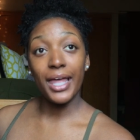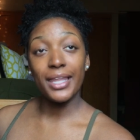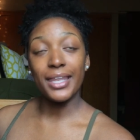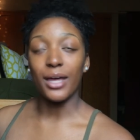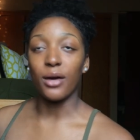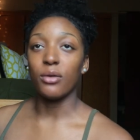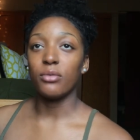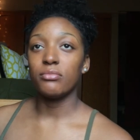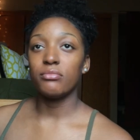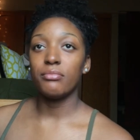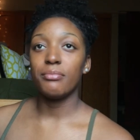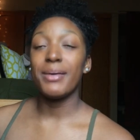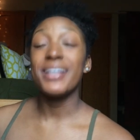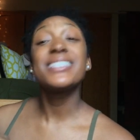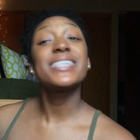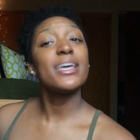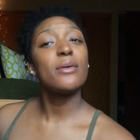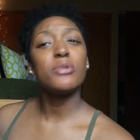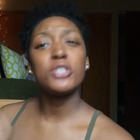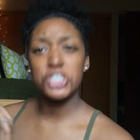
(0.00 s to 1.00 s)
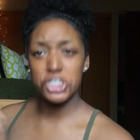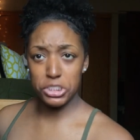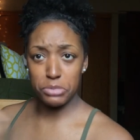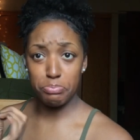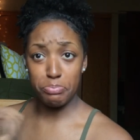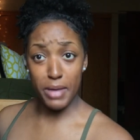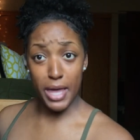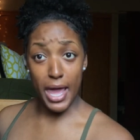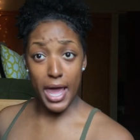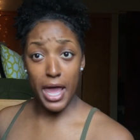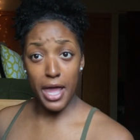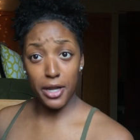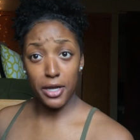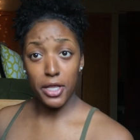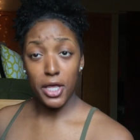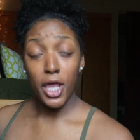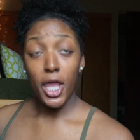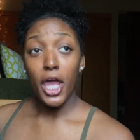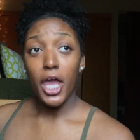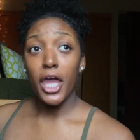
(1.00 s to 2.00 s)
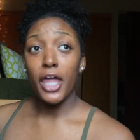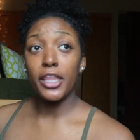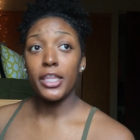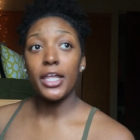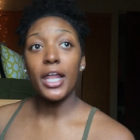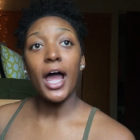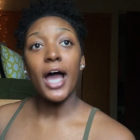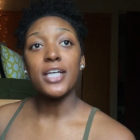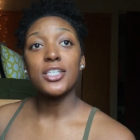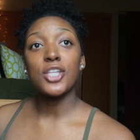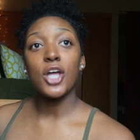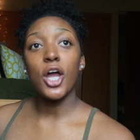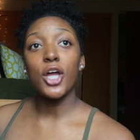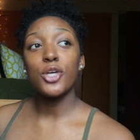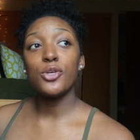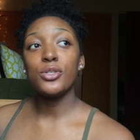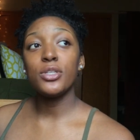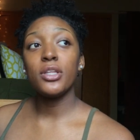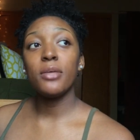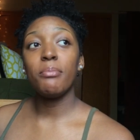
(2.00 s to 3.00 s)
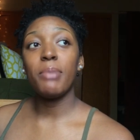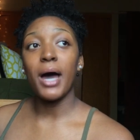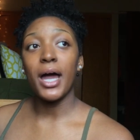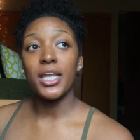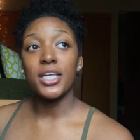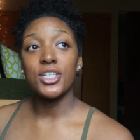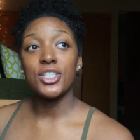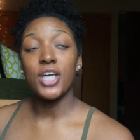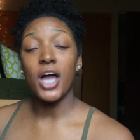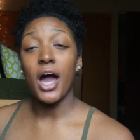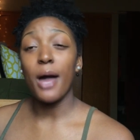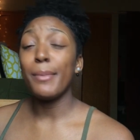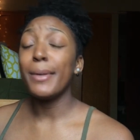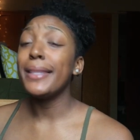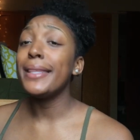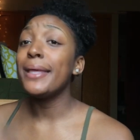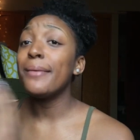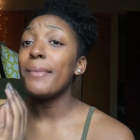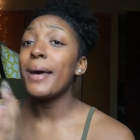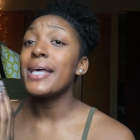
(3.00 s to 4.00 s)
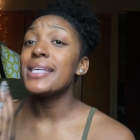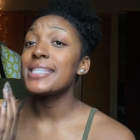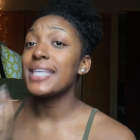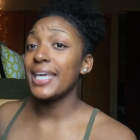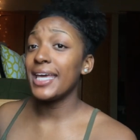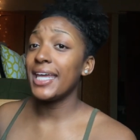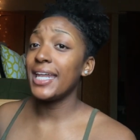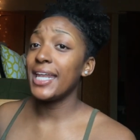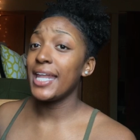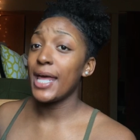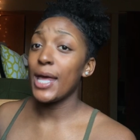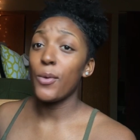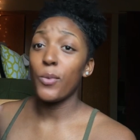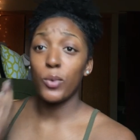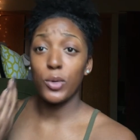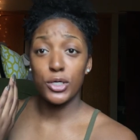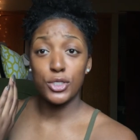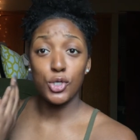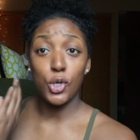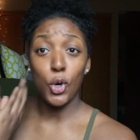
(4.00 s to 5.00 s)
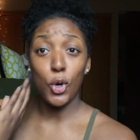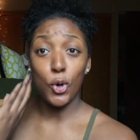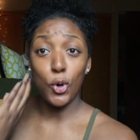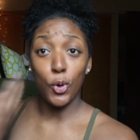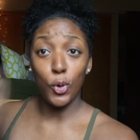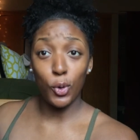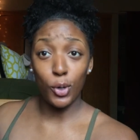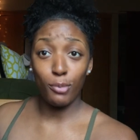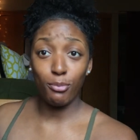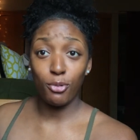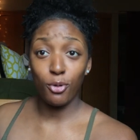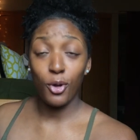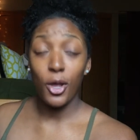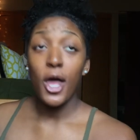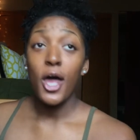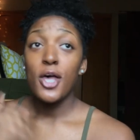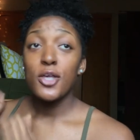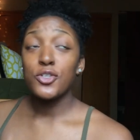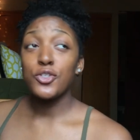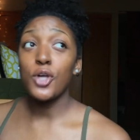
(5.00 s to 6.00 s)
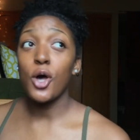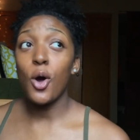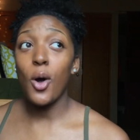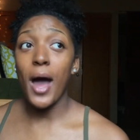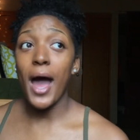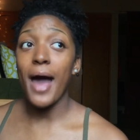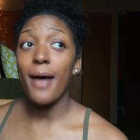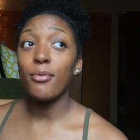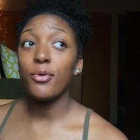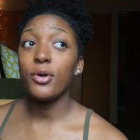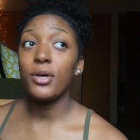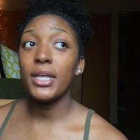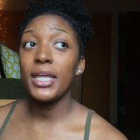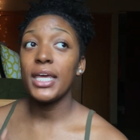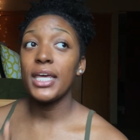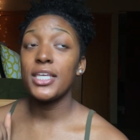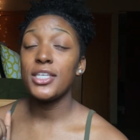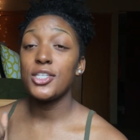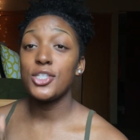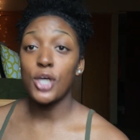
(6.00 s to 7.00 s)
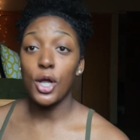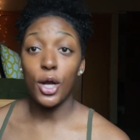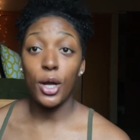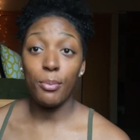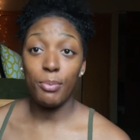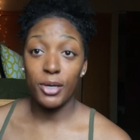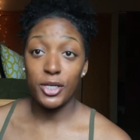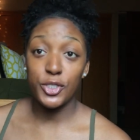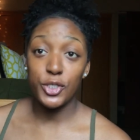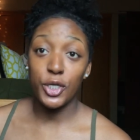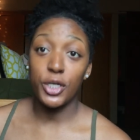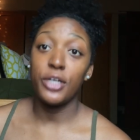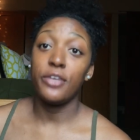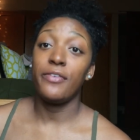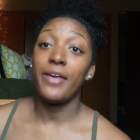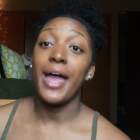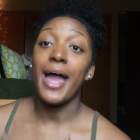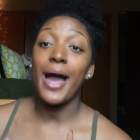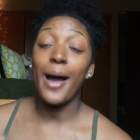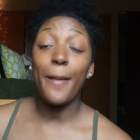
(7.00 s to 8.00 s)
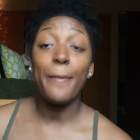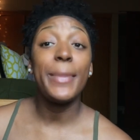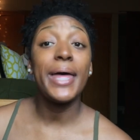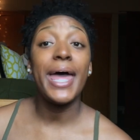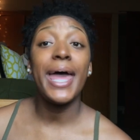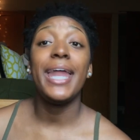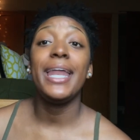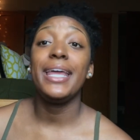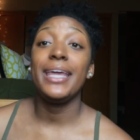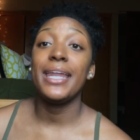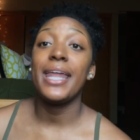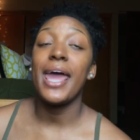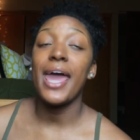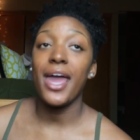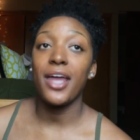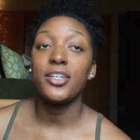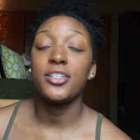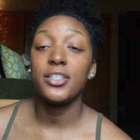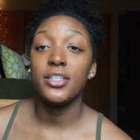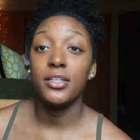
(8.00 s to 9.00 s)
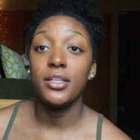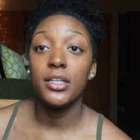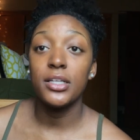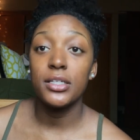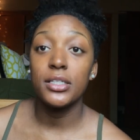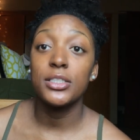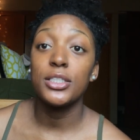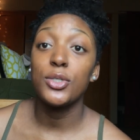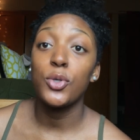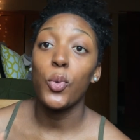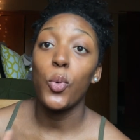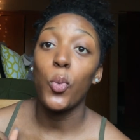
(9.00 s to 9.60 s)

No, my skin was just bad, and then I started using the Body Shop, and then my skin was horrible. So I'm going to insert a picture of how bad it actually looked